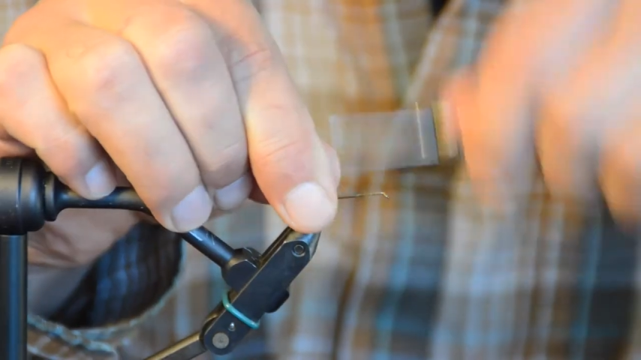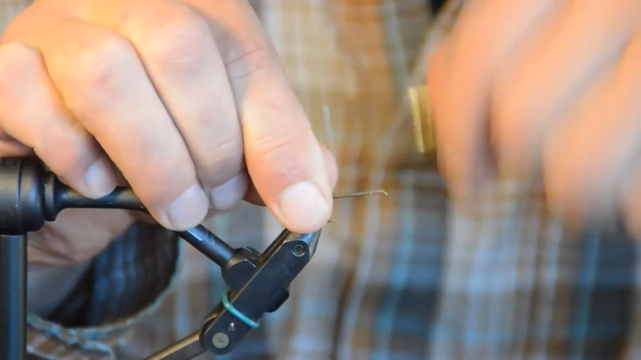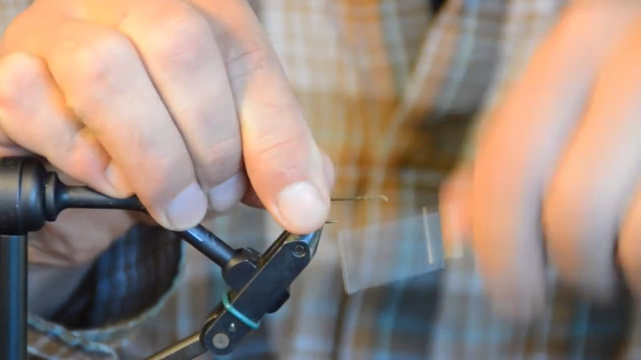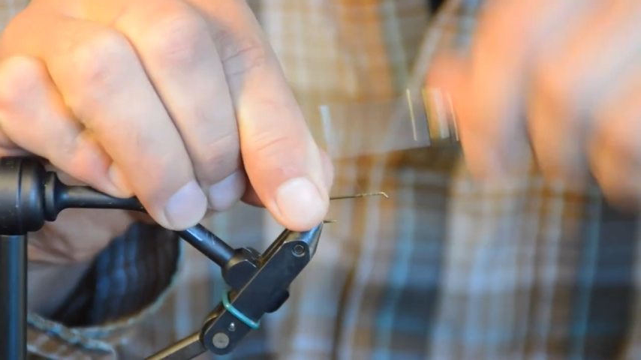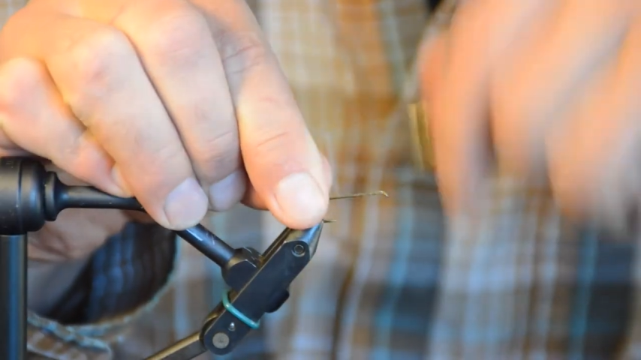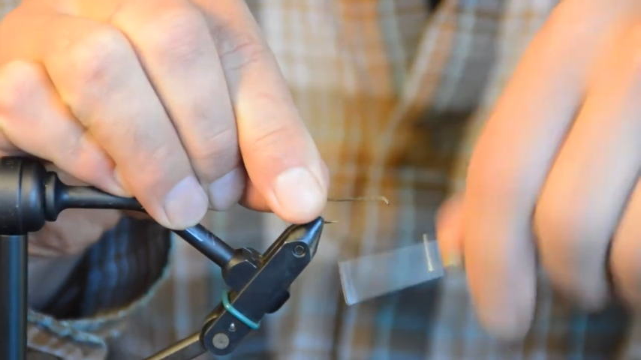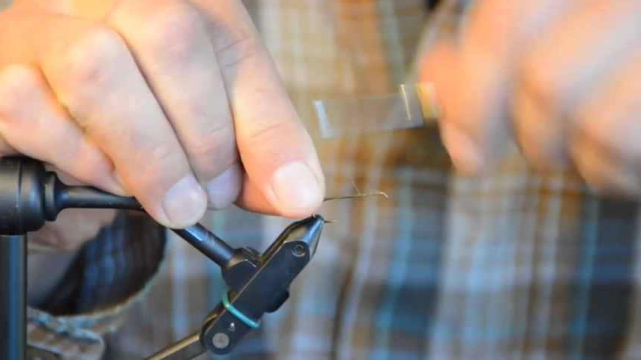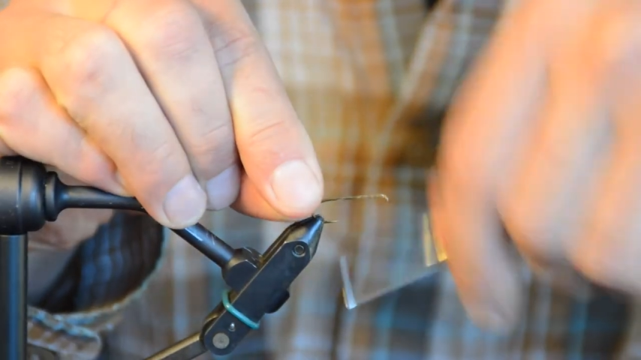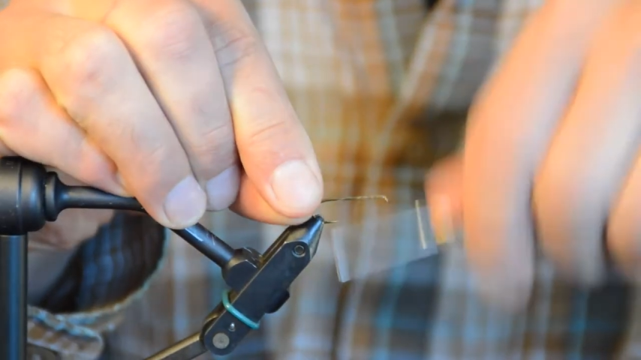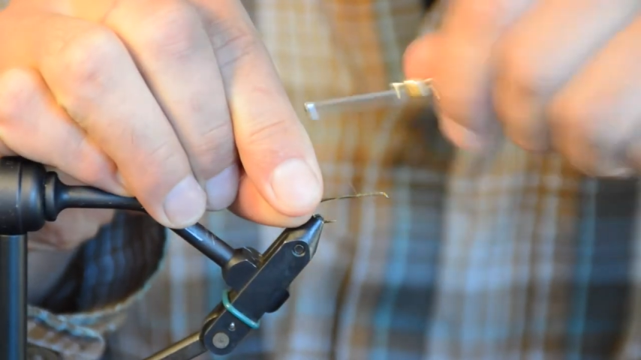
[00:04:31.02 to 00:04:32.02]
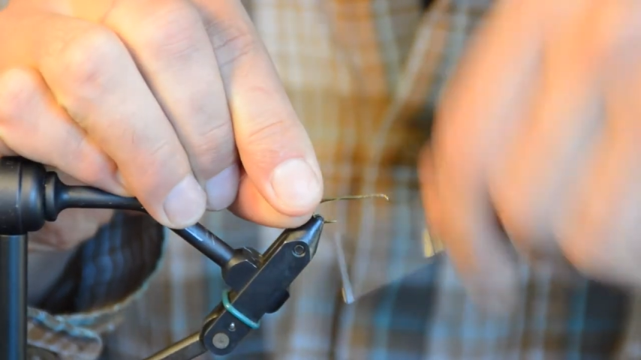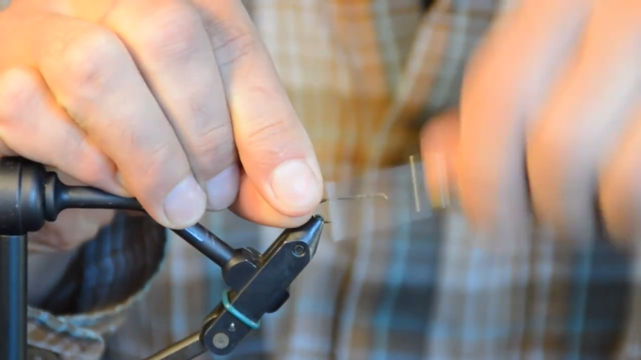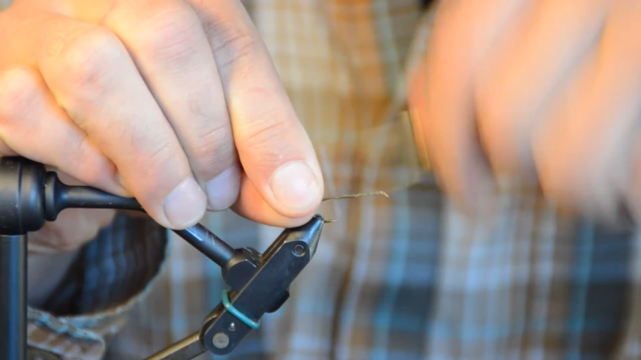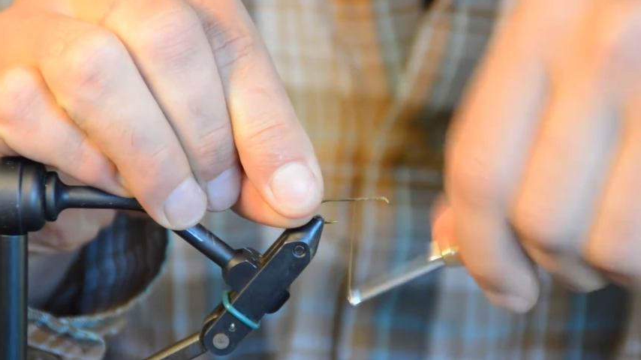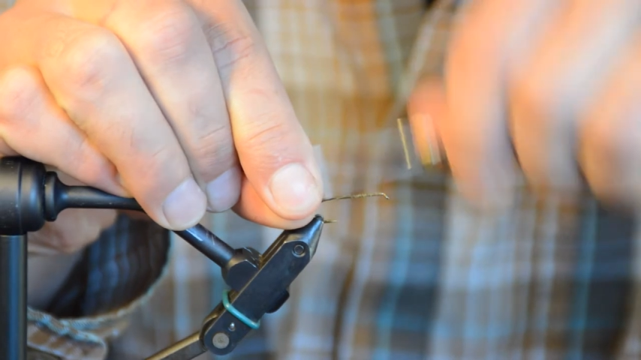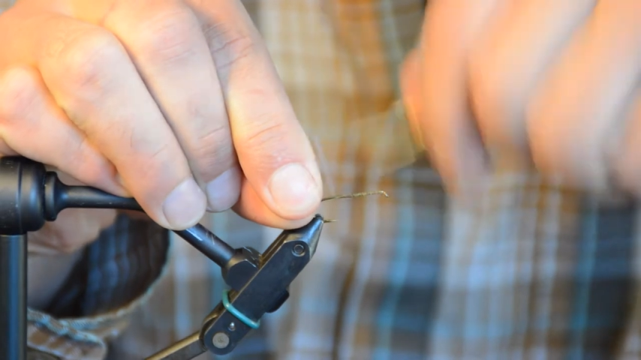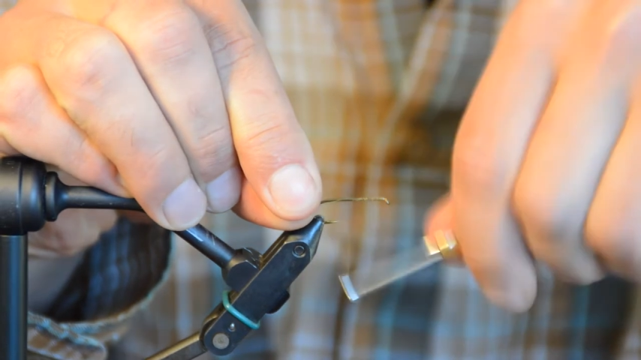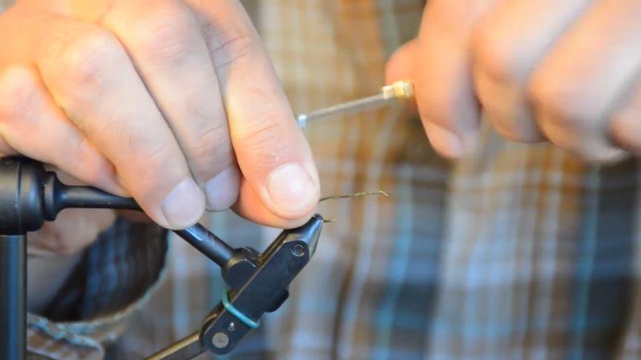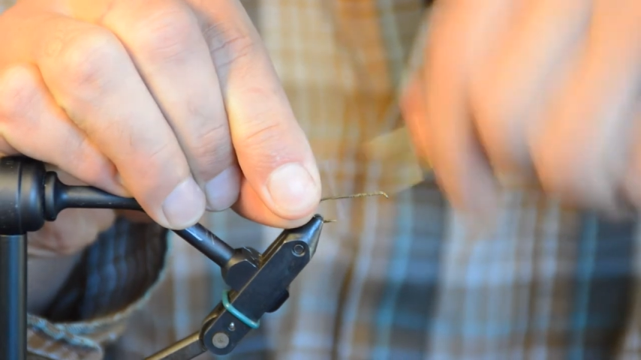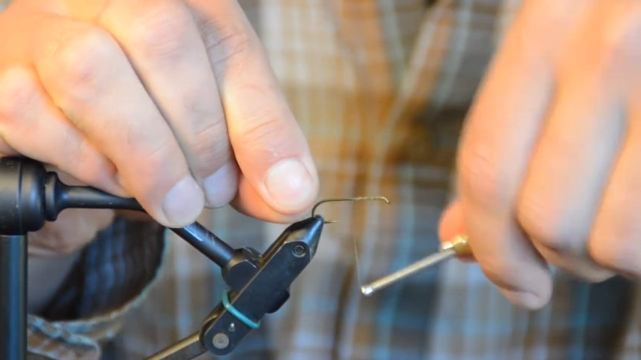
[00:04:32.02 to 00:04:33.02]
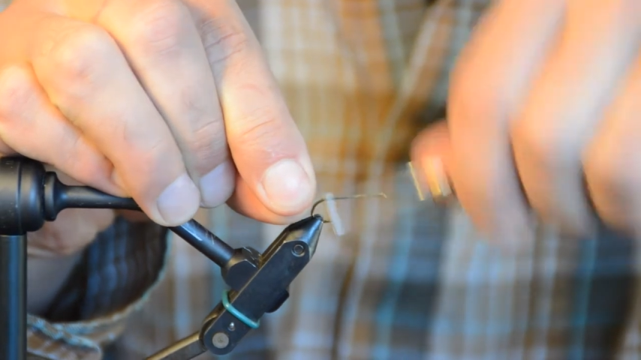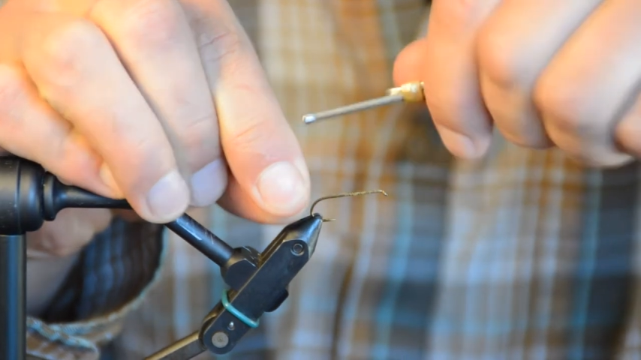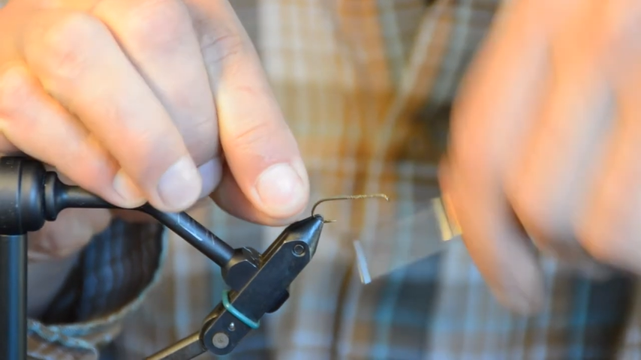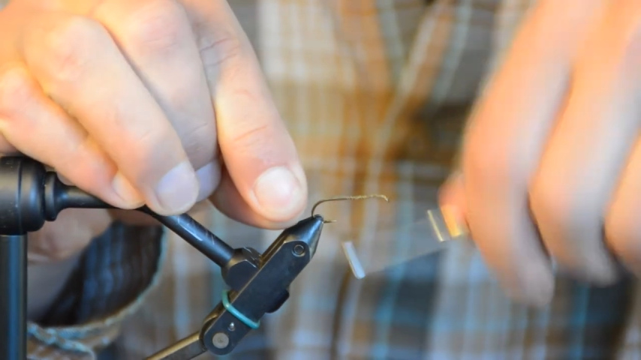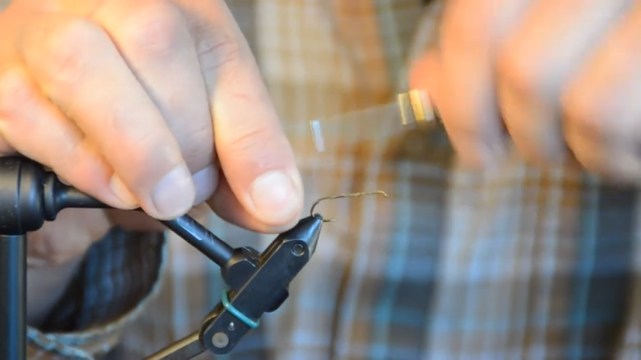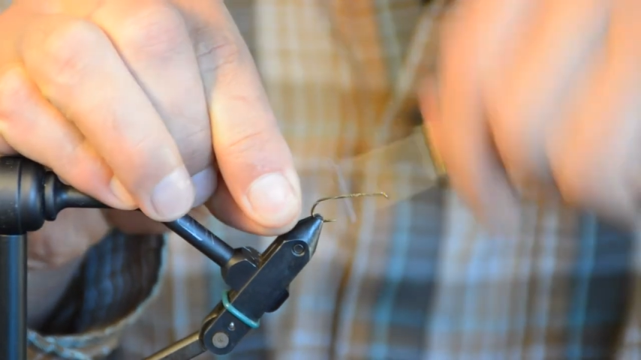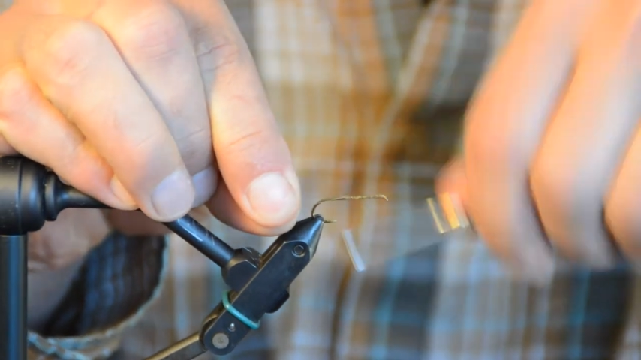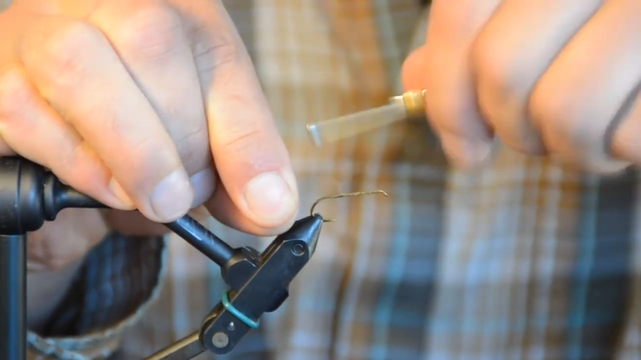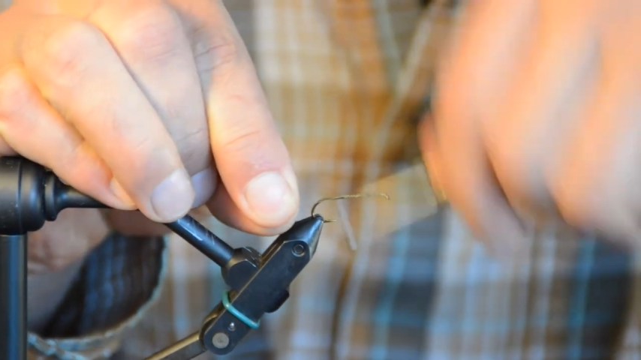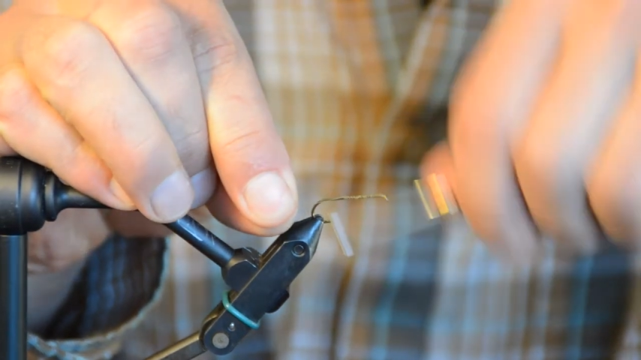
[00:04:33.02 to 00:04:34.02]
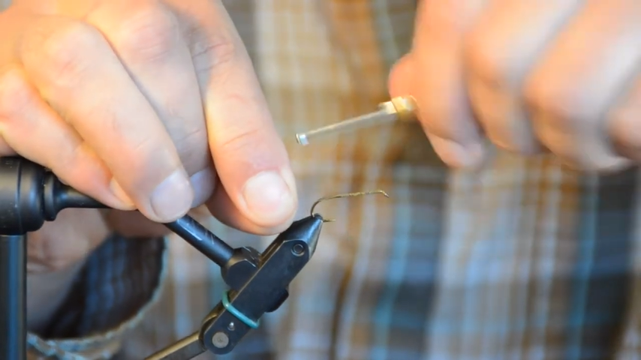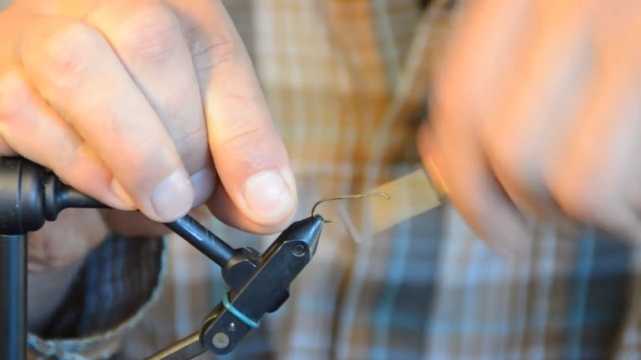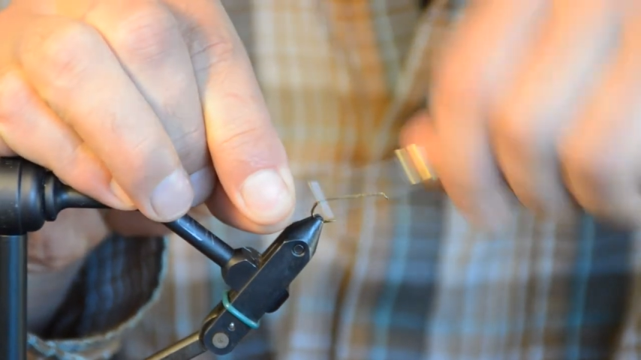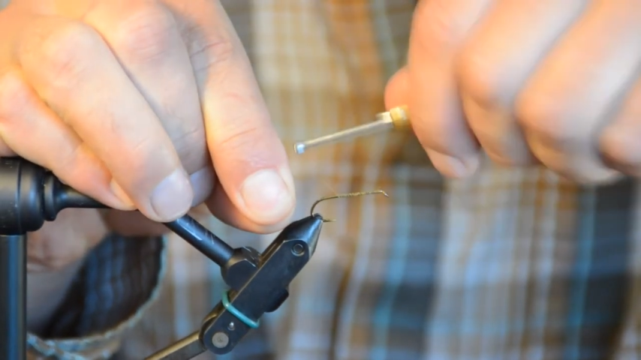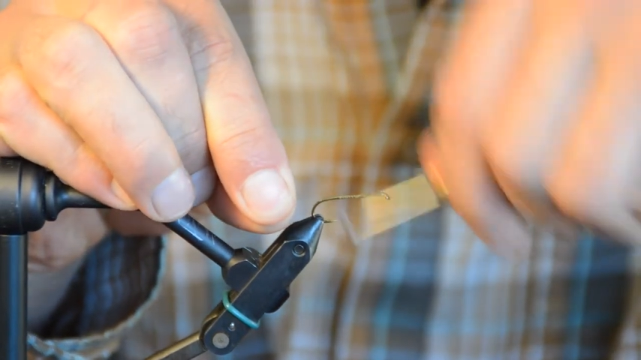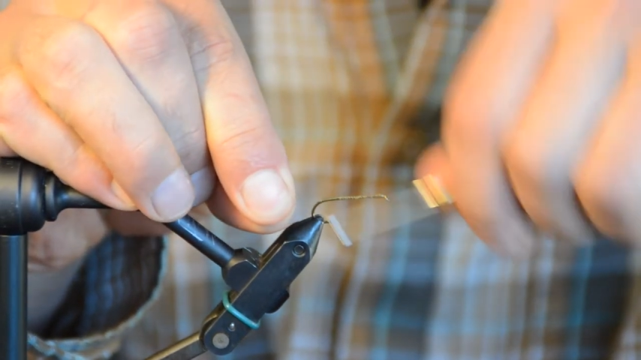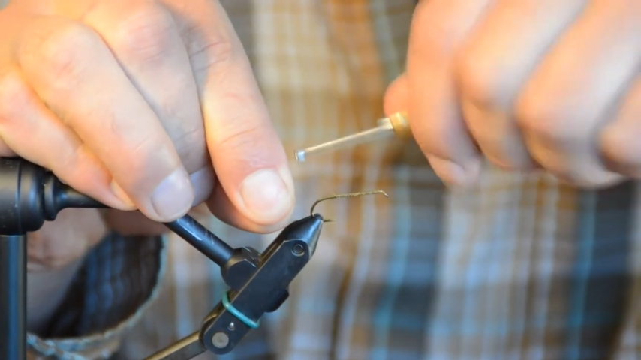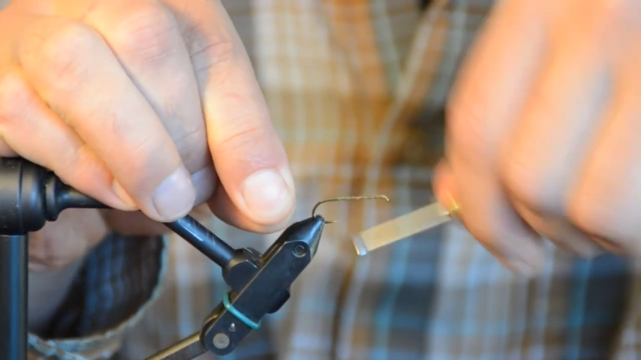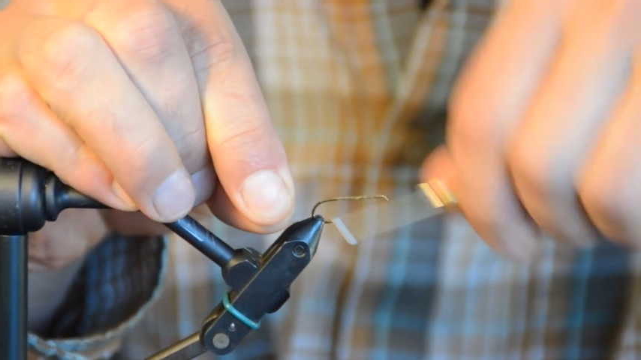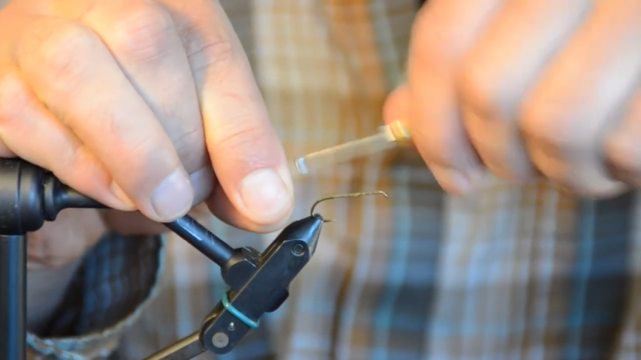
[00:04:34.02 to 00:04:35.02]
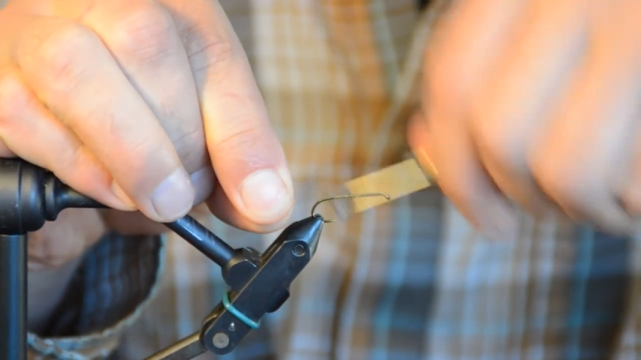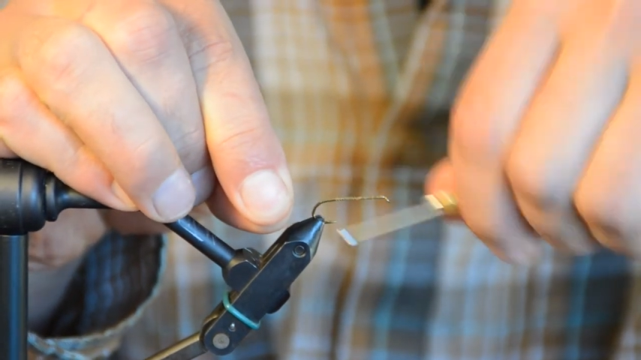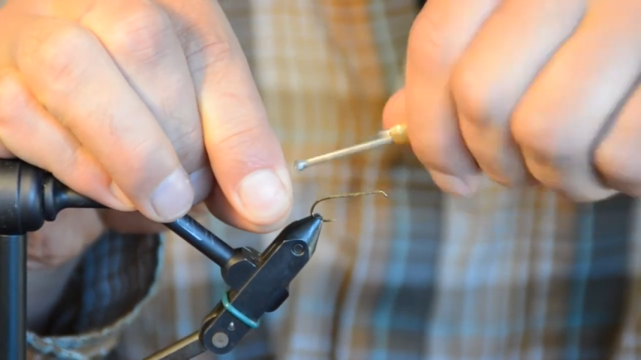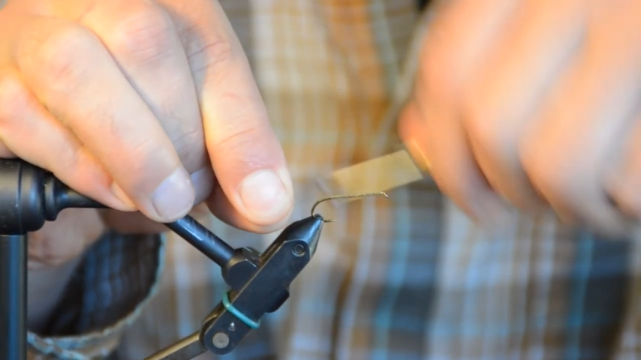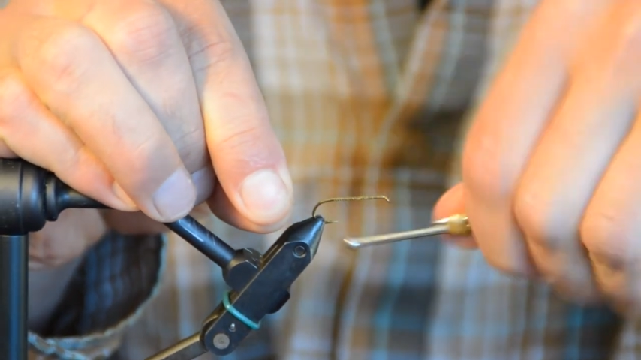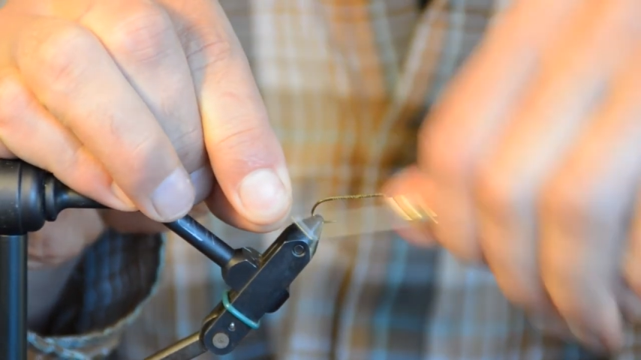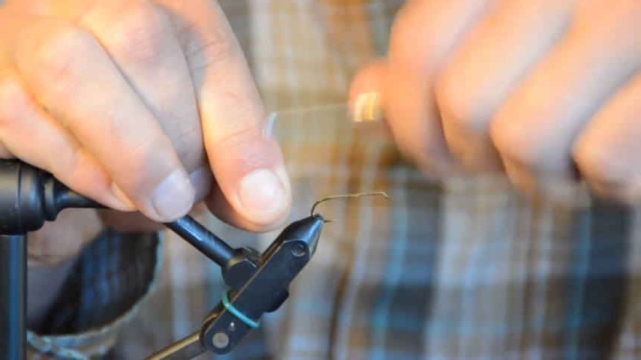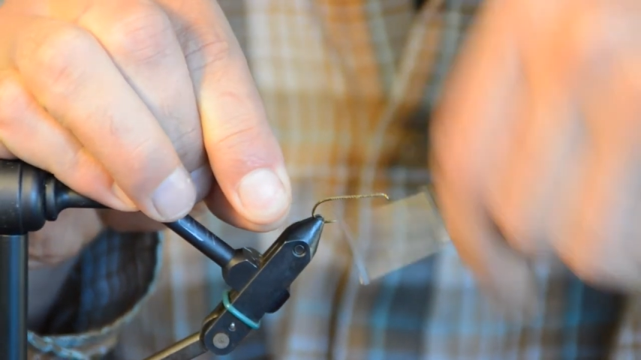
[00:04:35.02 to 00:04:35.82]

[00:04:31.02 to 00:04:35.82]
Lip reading: No face is visible, so there are no lips to read.